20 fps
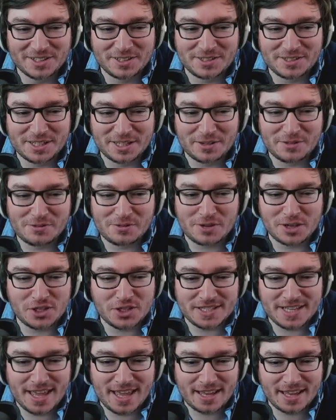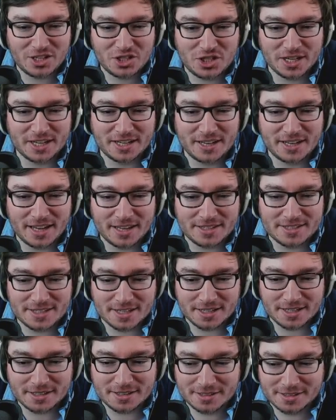Looks like Thresh's chicken head
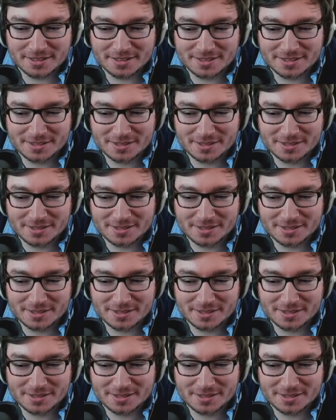skin.